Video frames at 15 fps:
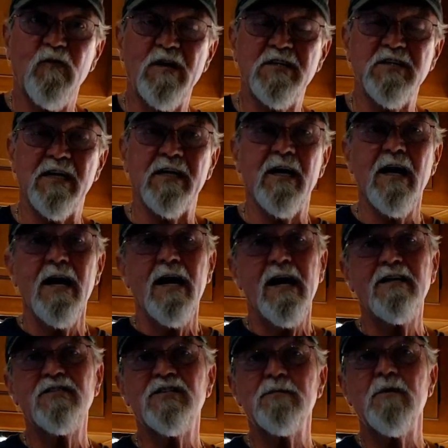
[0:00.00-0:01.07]
freezing.
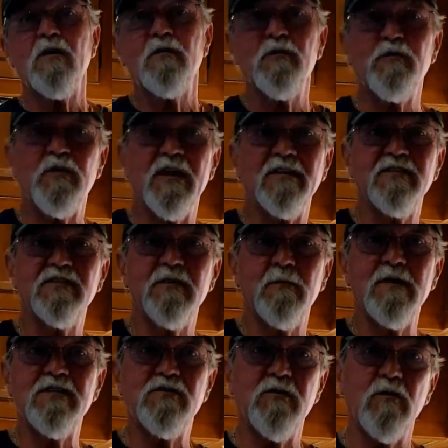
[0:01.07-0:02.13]
And some other things that
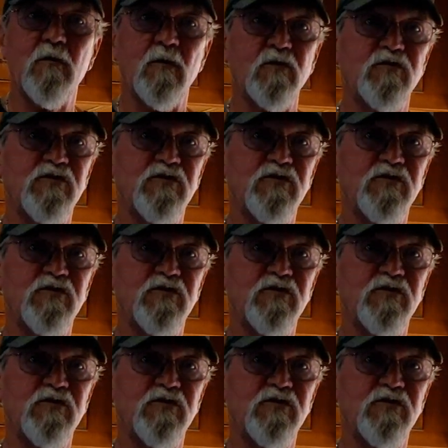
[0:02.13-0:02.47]
we do are